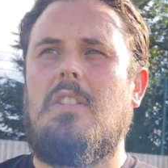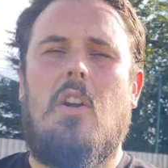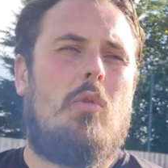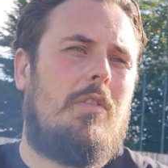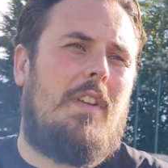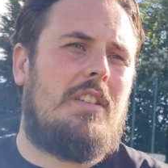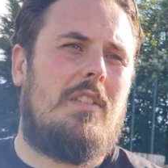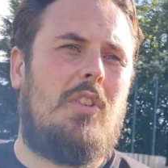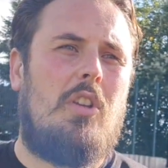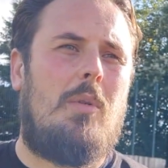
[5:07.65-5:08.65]
The whole
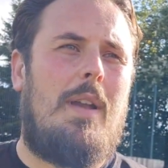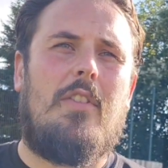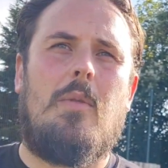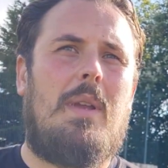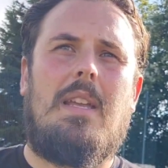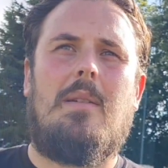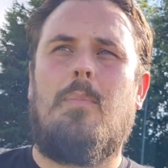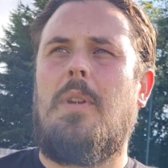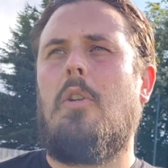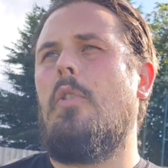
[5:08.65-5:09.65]
defensive unit. We have to be
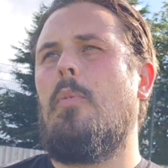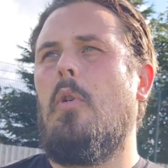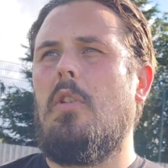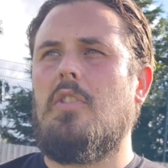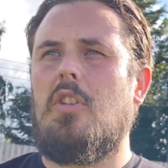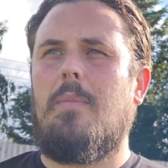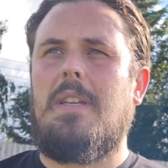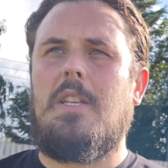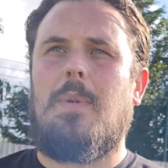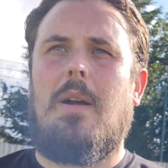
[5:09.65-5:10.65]
beyond the ball and stop
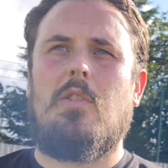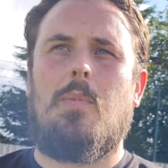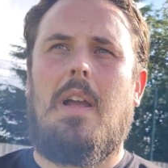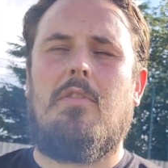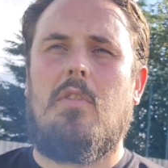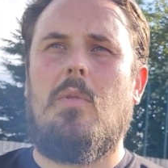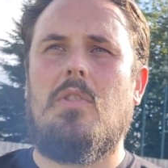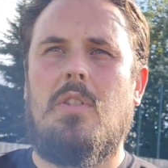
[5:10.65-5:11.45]
teams being able to play through us.